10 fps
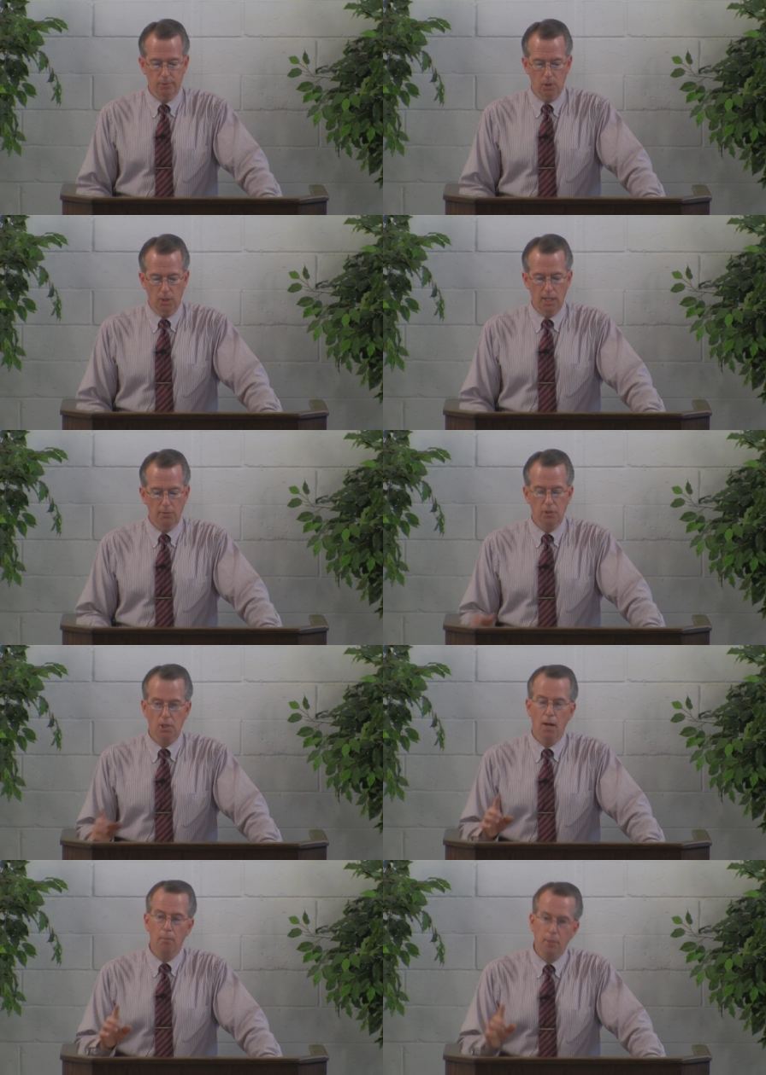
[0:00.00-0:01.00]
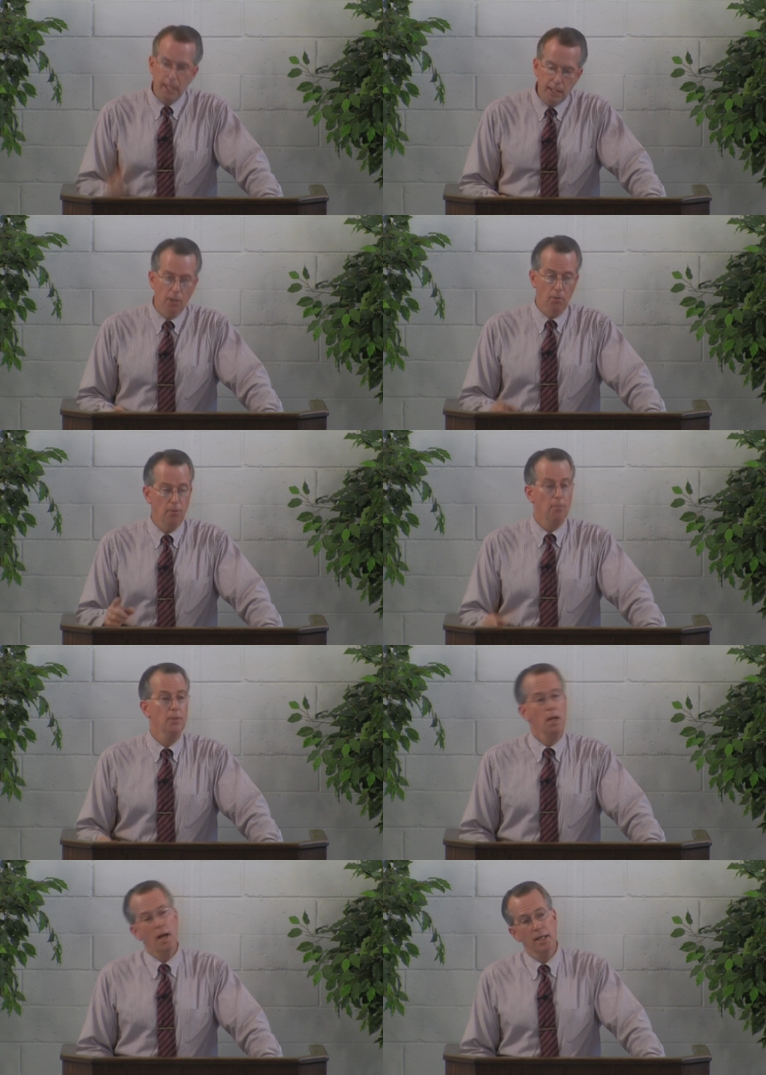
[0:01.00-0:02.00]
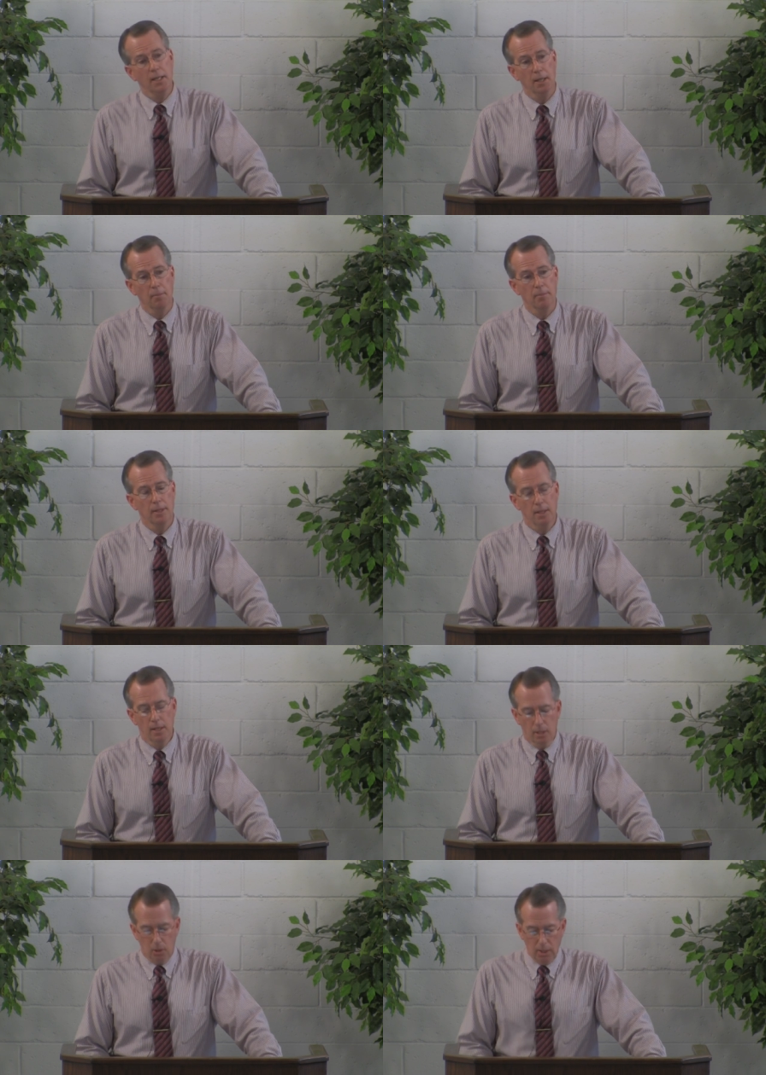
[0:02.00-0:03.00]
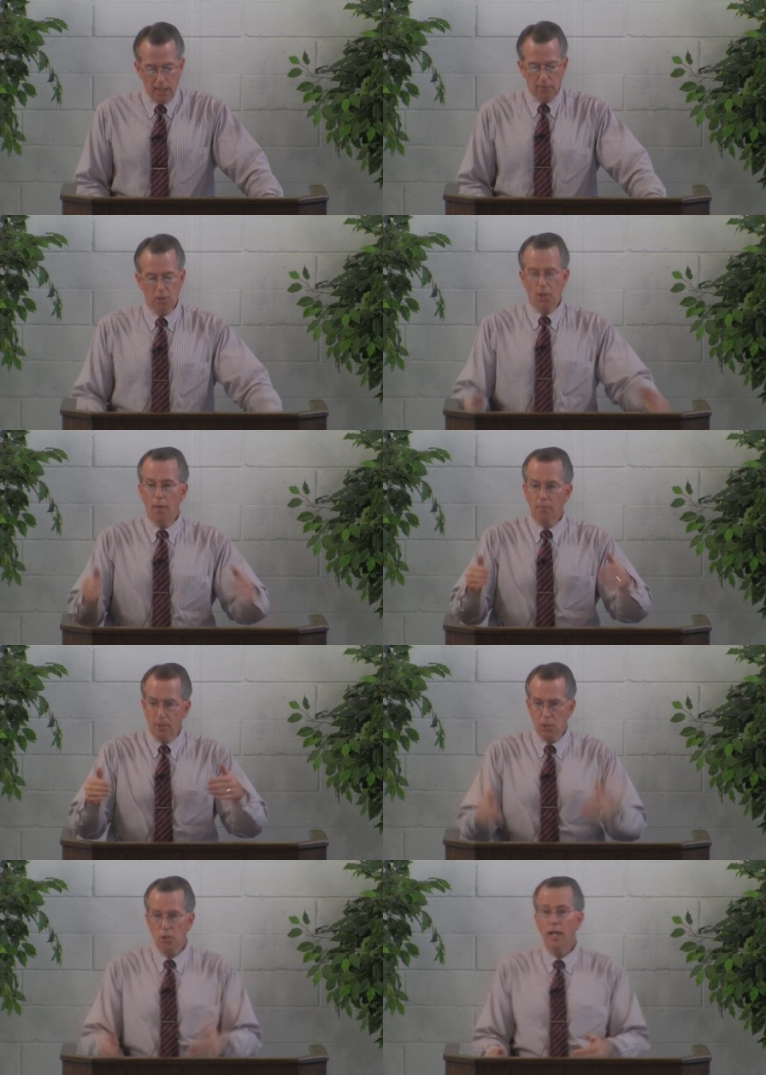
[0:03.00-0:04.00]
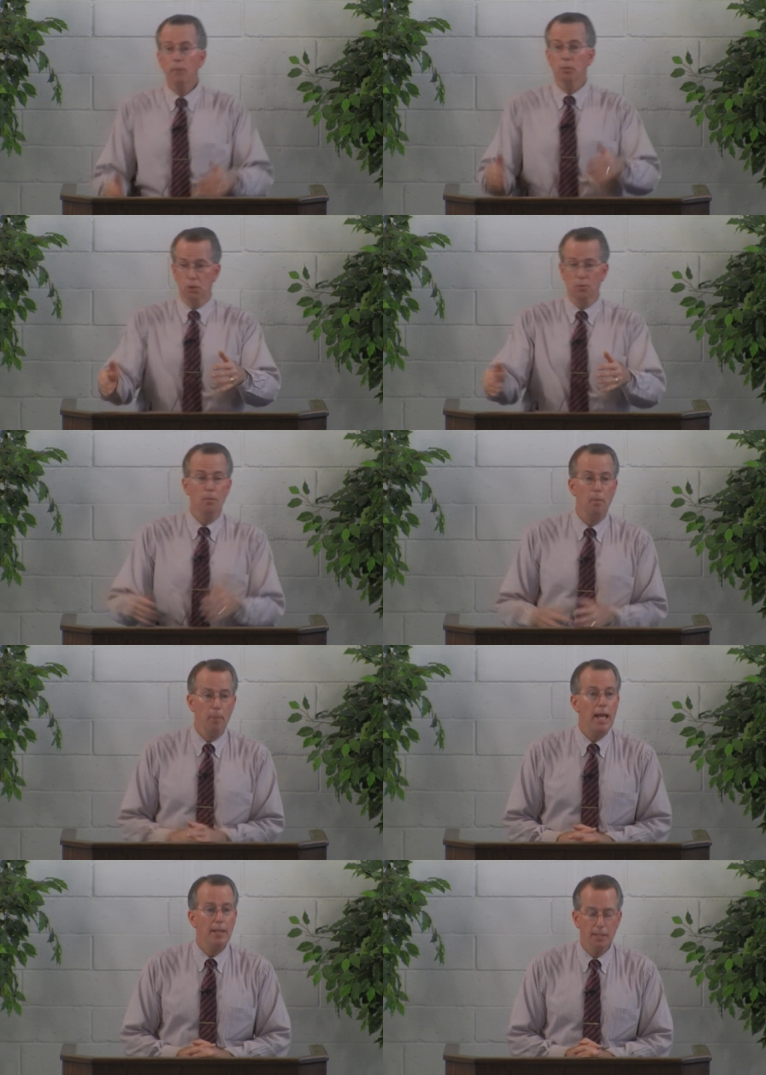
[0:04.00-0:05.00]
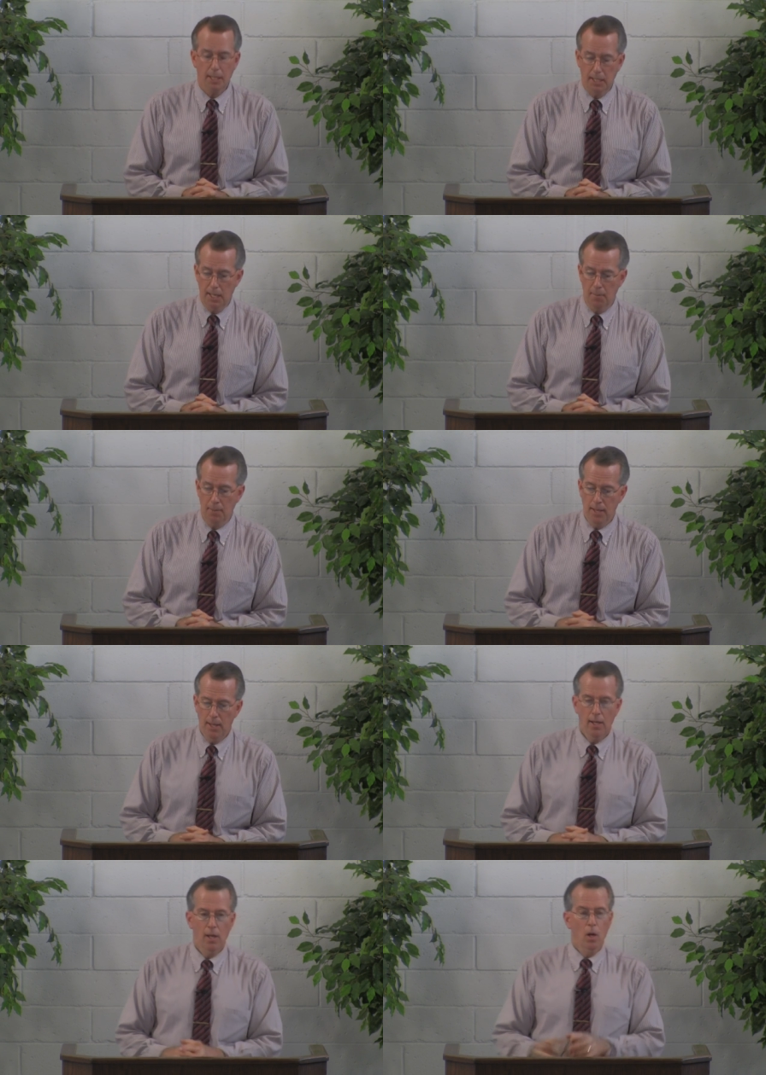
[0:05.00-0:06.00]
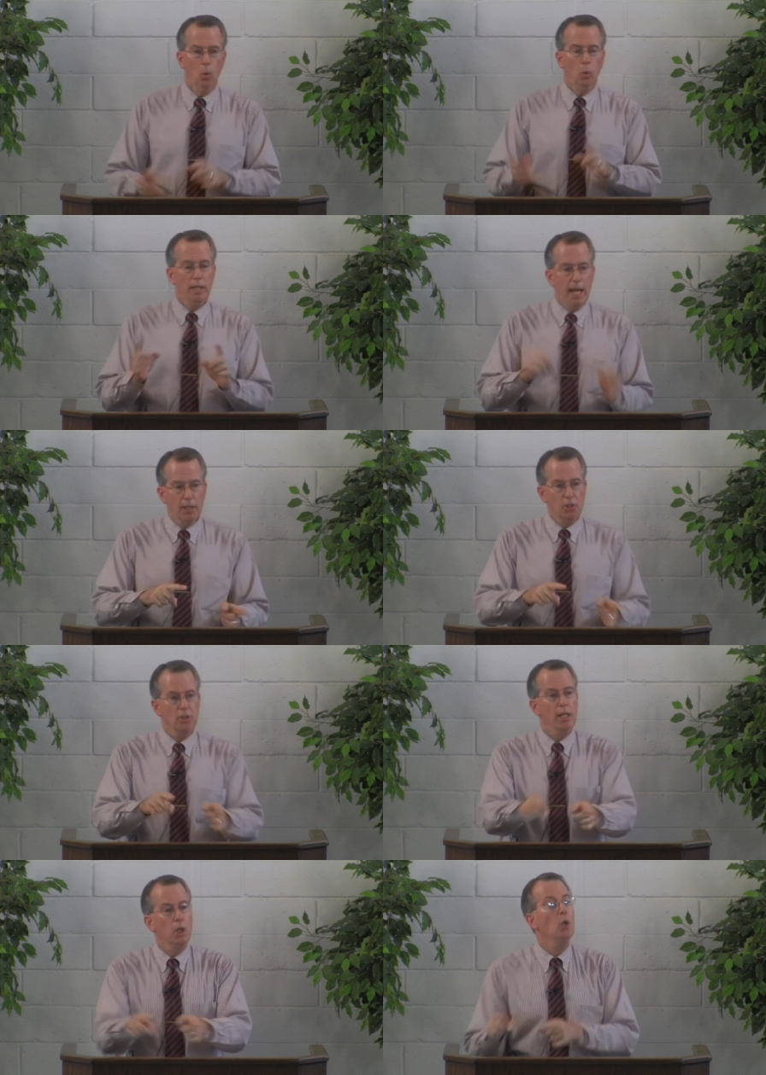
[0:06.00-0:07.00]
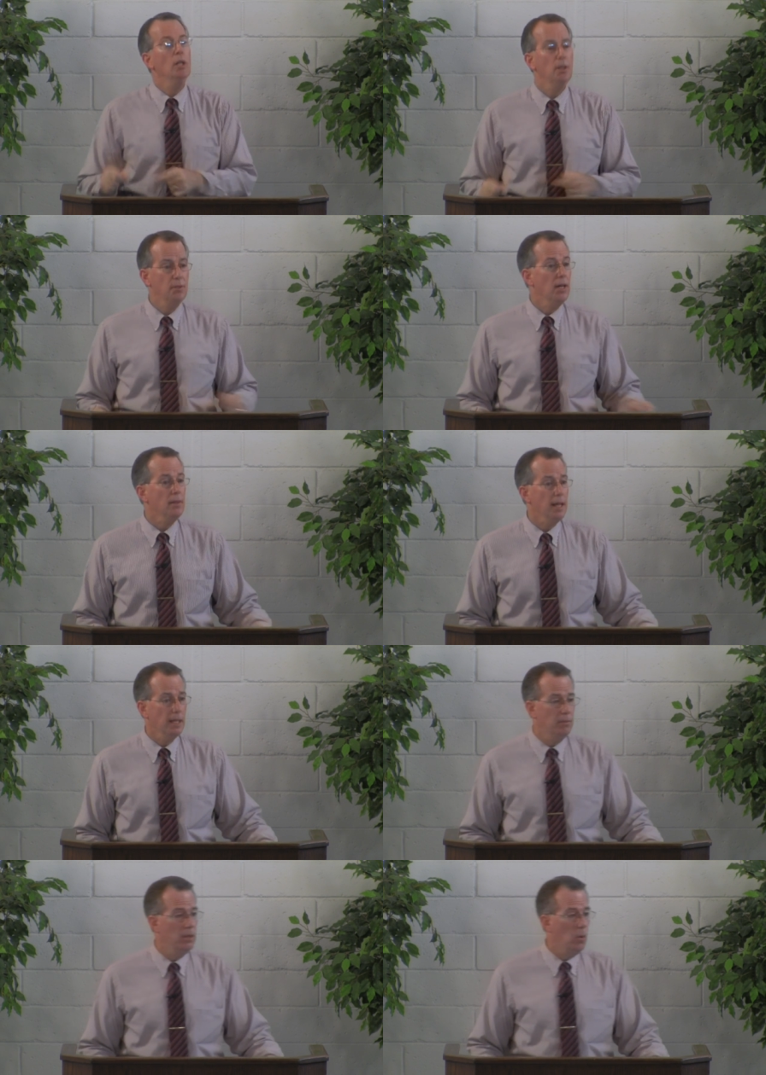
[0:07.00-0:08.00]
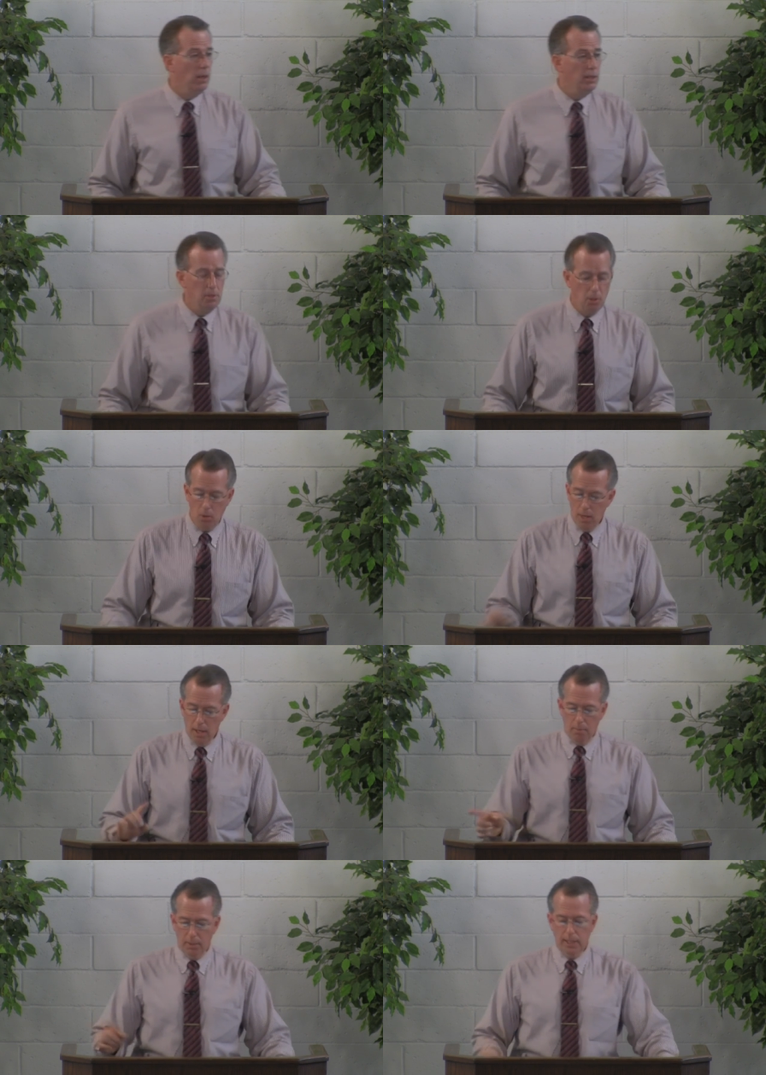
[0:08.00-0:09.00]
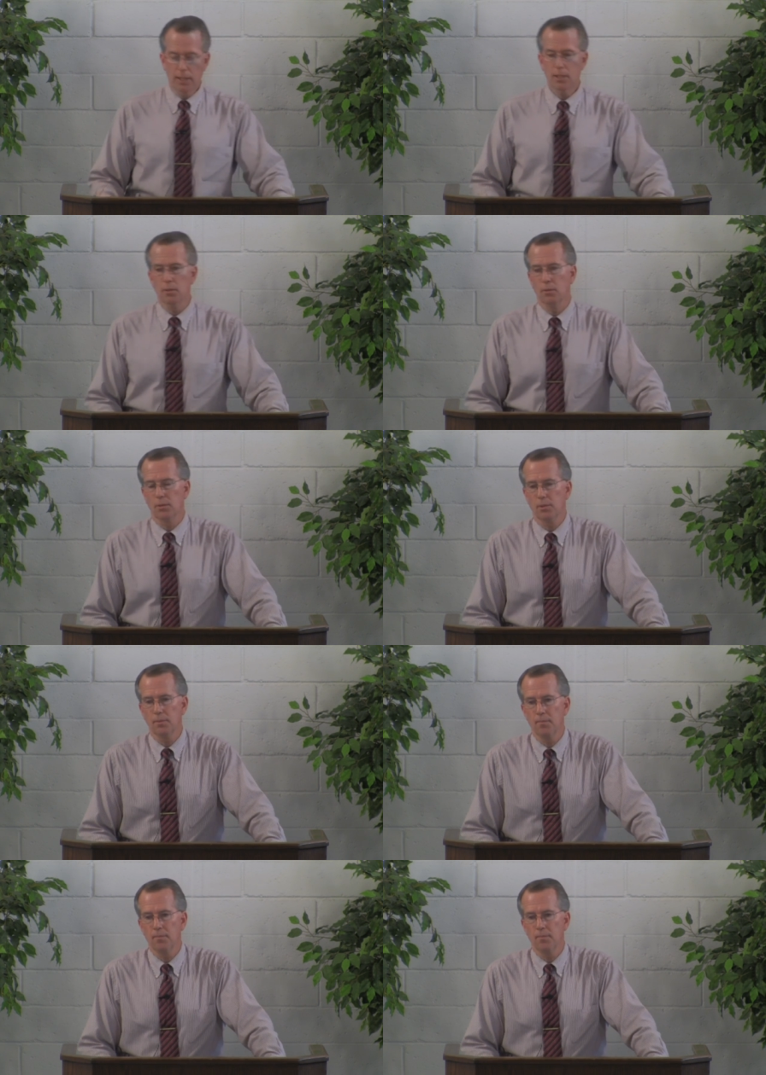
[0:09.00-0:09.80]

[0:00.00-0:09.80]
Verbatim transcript: Could he have stopped Peter from denying him? Could he have stopped the disciples from abandoning him? Well, yes, he could have done that if he wanted to, but he didn't.